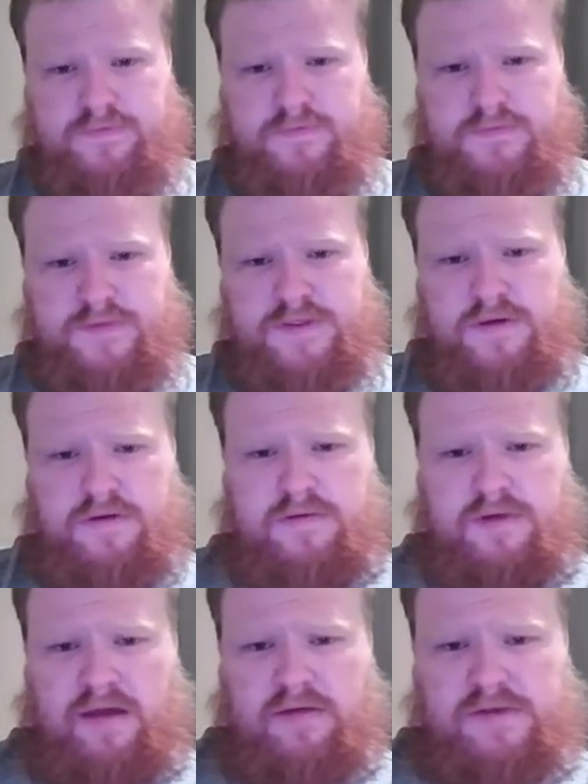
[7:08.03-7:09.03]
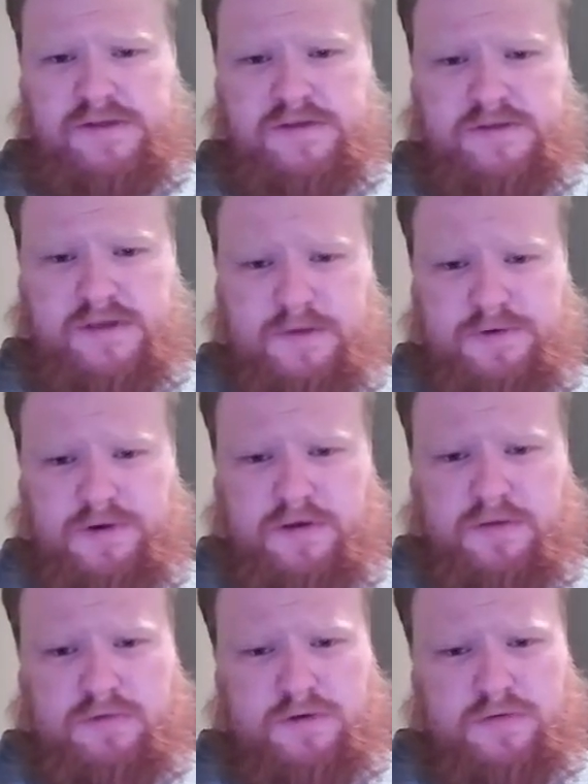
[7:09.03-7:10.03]
So now this looks like a pretty good
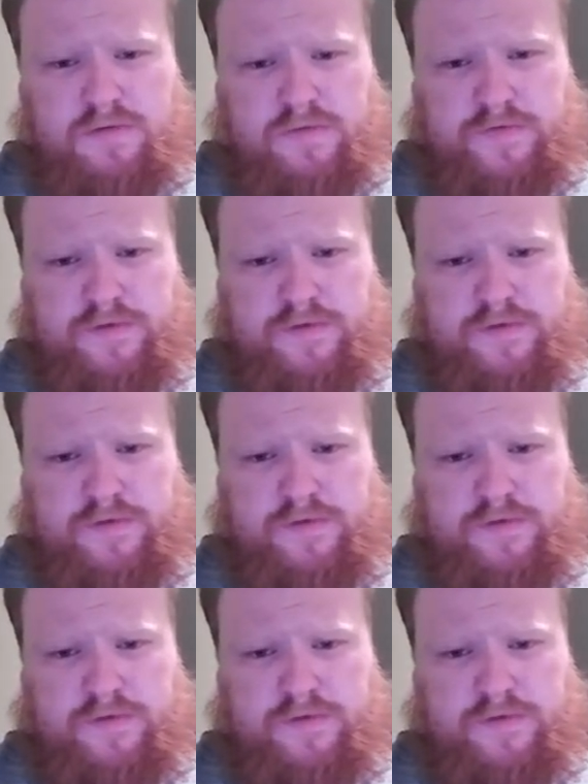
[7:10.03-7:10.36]
move.